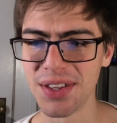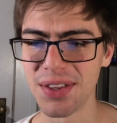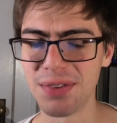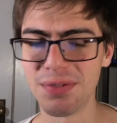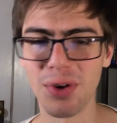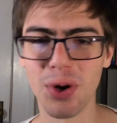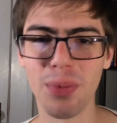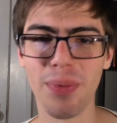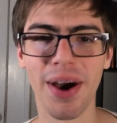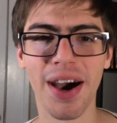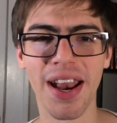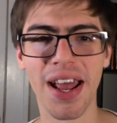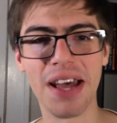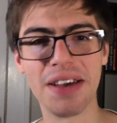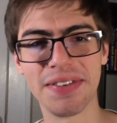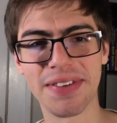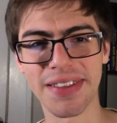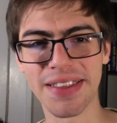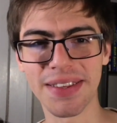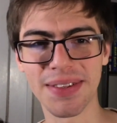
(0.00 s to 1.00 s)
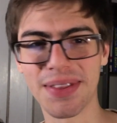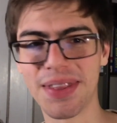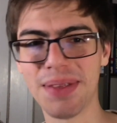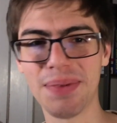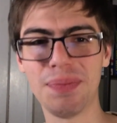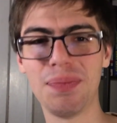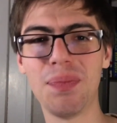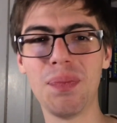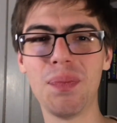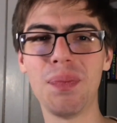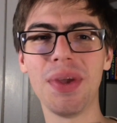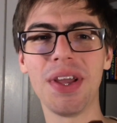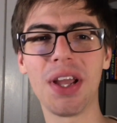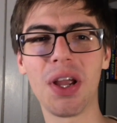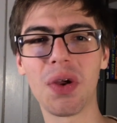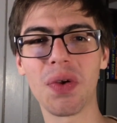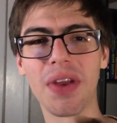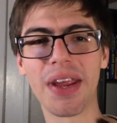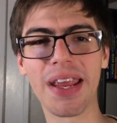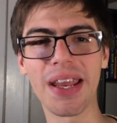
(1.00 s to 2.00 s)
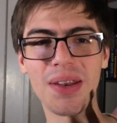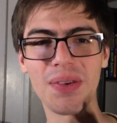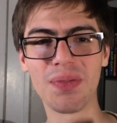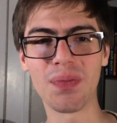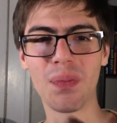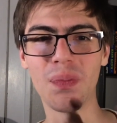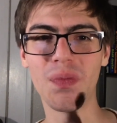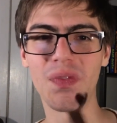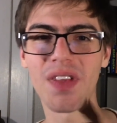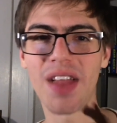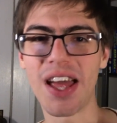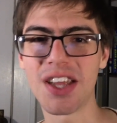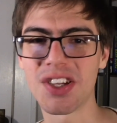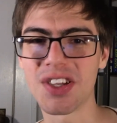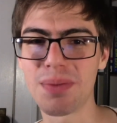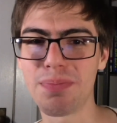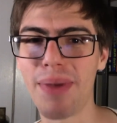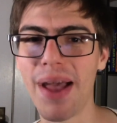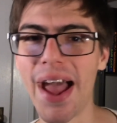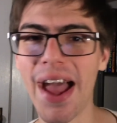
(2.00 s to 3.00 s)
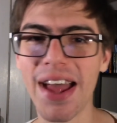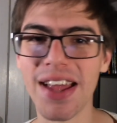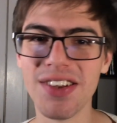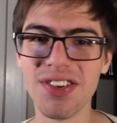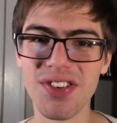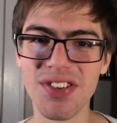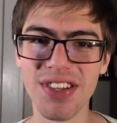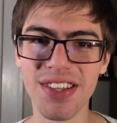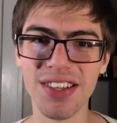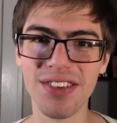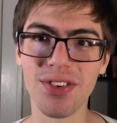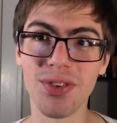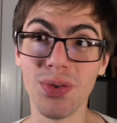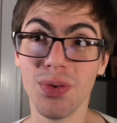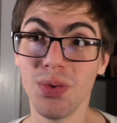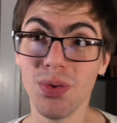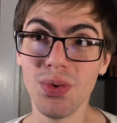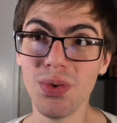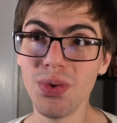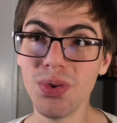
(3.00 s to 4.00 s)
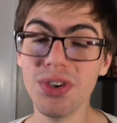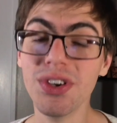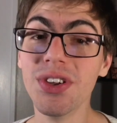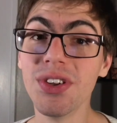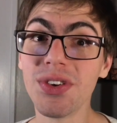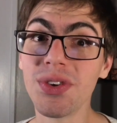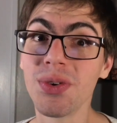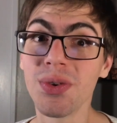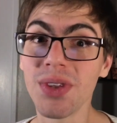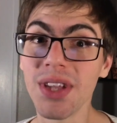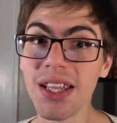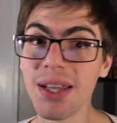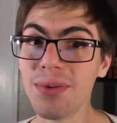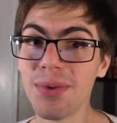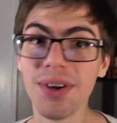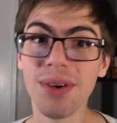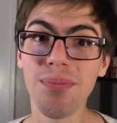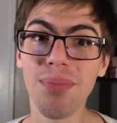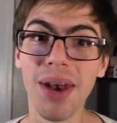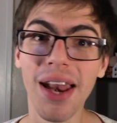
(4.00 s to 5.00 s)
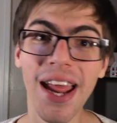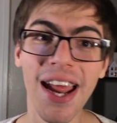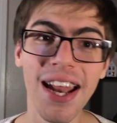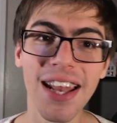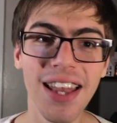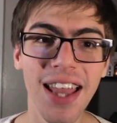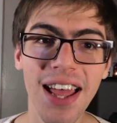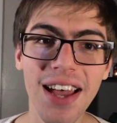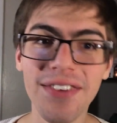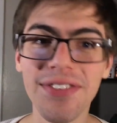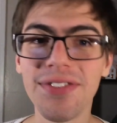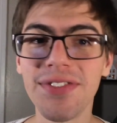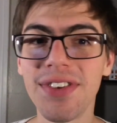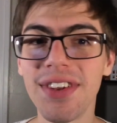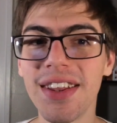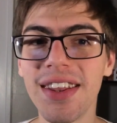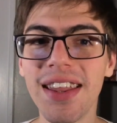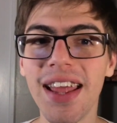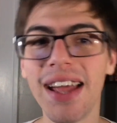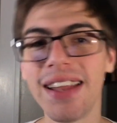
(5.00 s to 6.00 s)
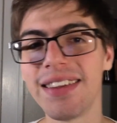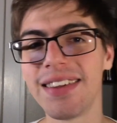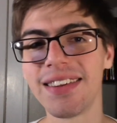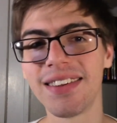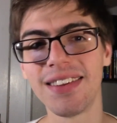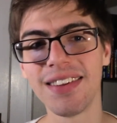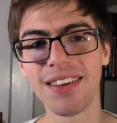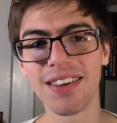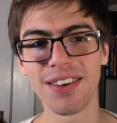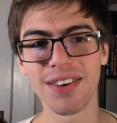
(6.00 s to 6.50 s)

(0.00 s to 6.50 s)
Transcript: robot having the big green flashy badge and there's only one plant left, and that's,